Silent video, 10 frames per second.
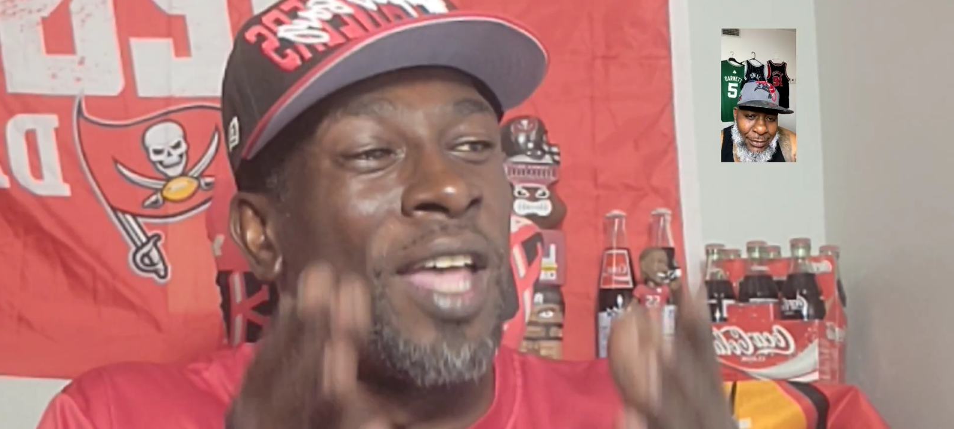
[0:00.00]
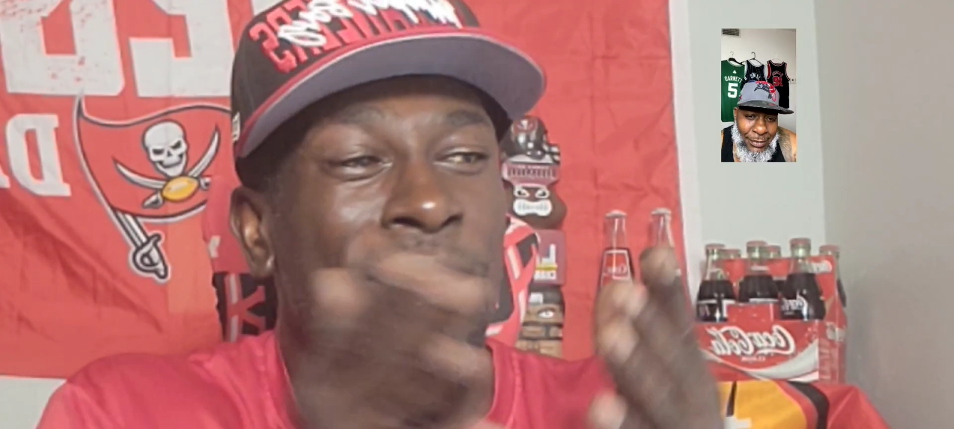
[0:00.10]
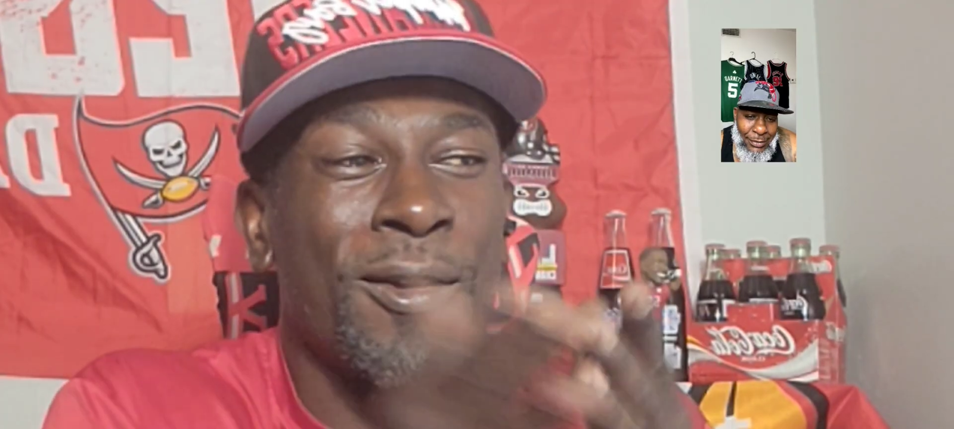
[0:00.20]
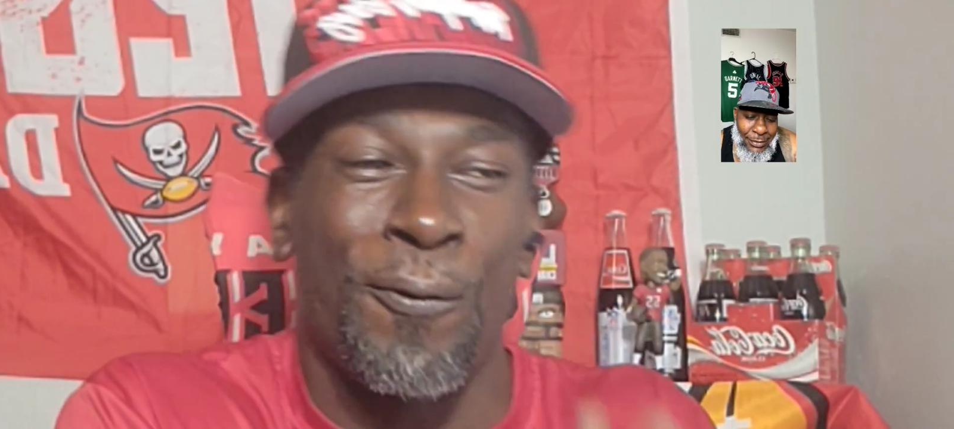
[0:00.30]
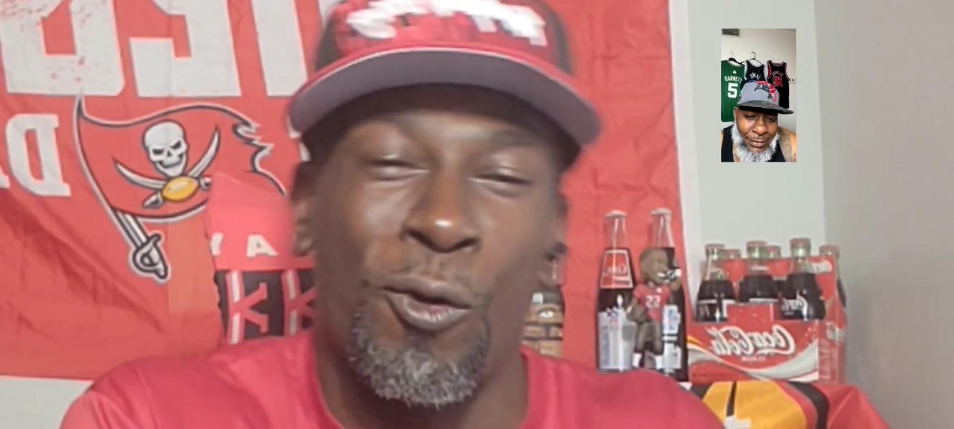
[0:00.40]

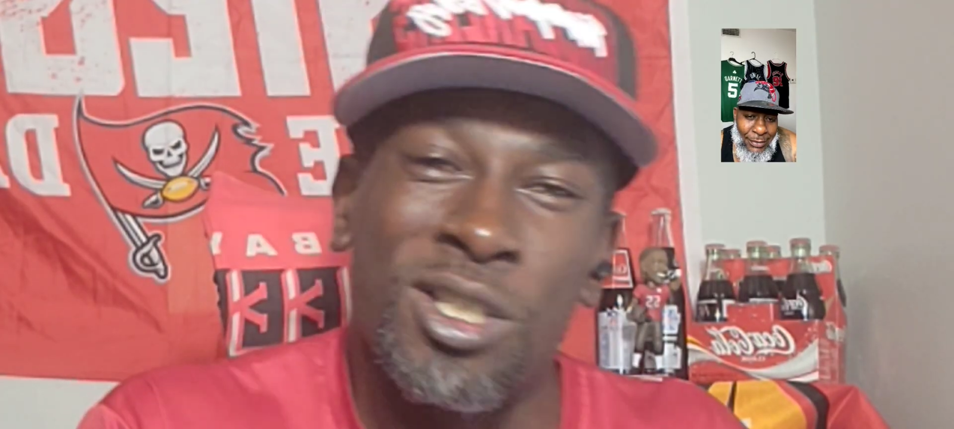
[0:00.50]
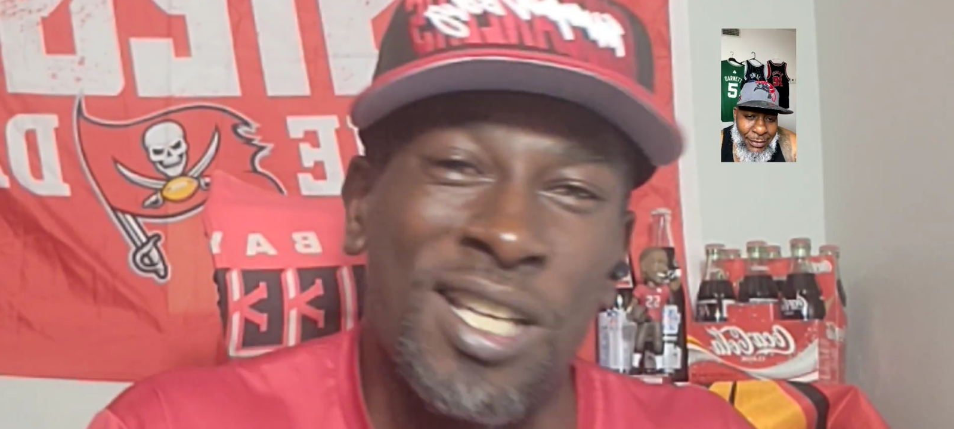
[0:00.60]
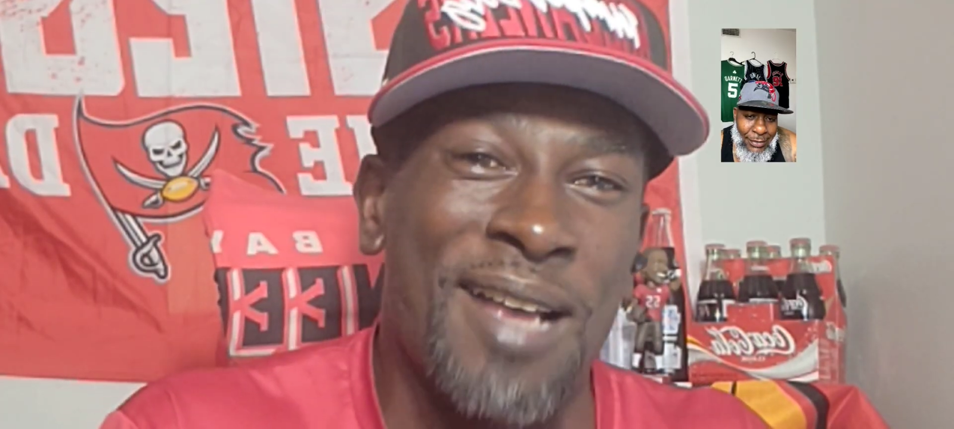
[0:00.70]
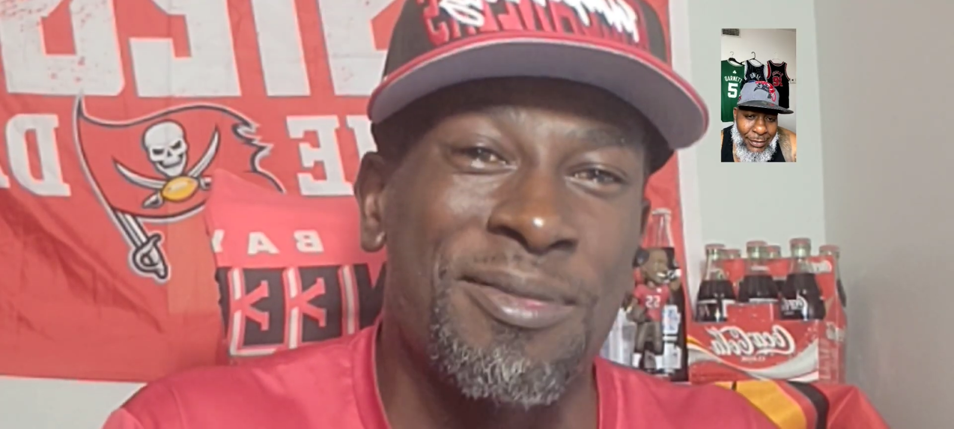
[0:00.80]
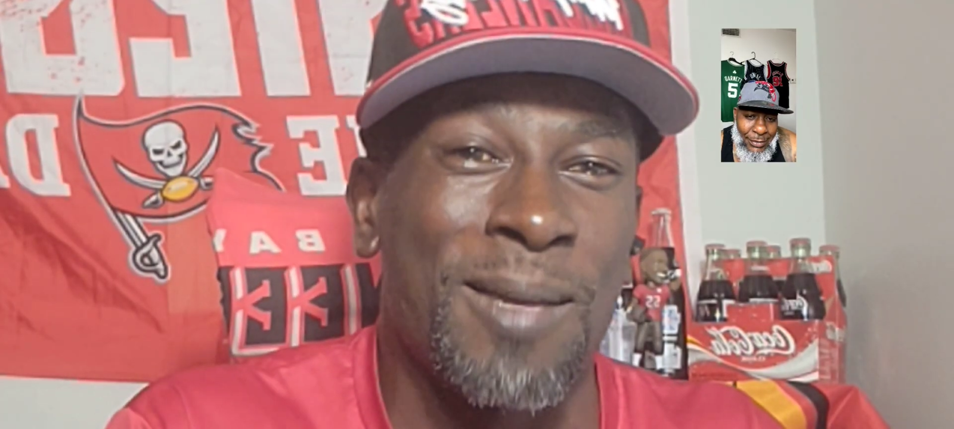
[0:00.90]
Out of the 4
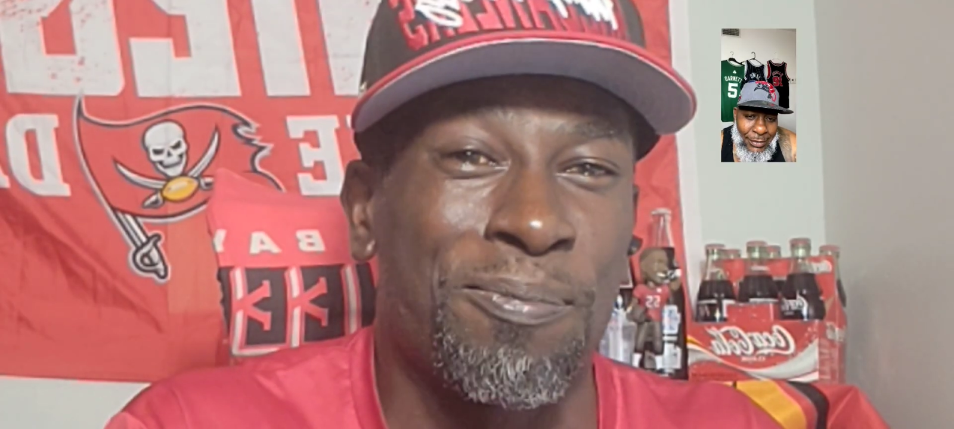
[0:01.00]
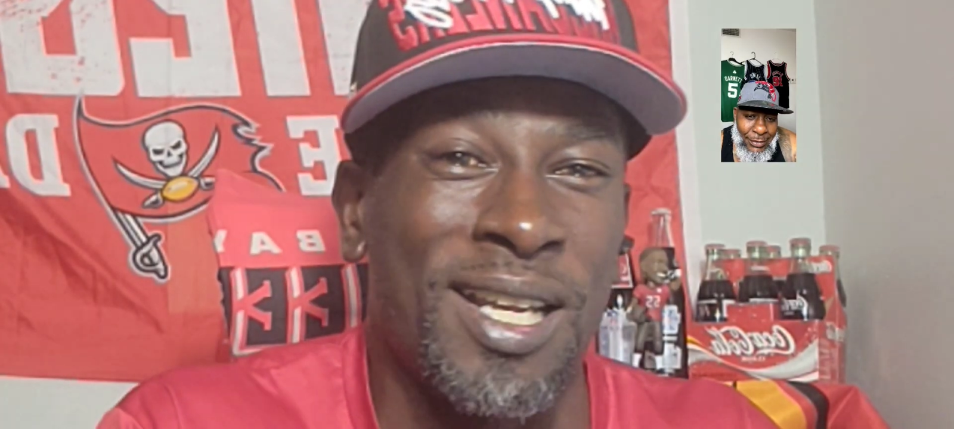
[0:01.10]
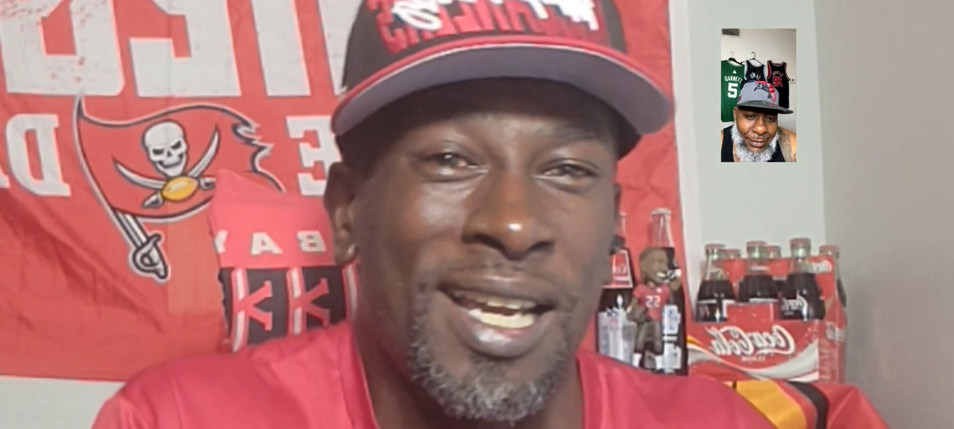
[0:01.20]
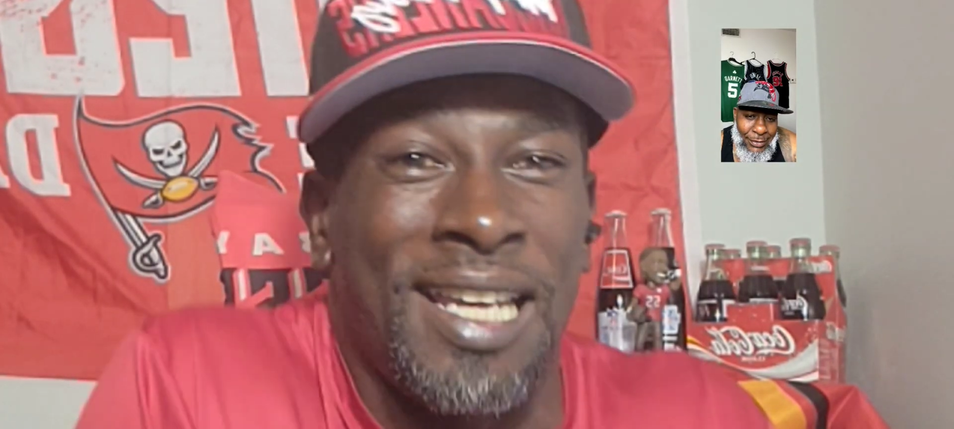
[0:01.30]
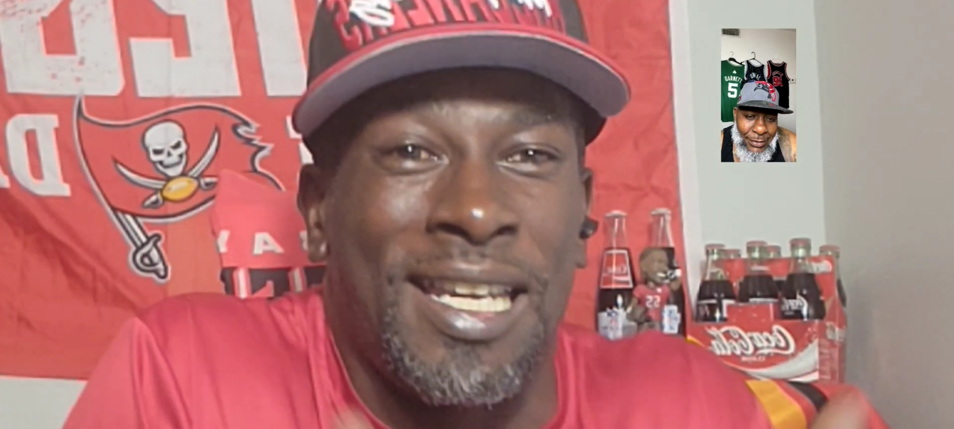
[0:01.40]
times they
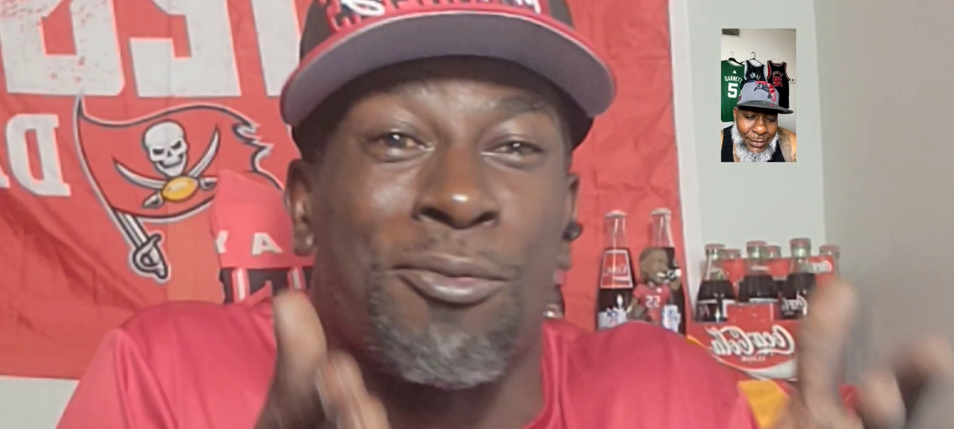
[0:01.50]
played,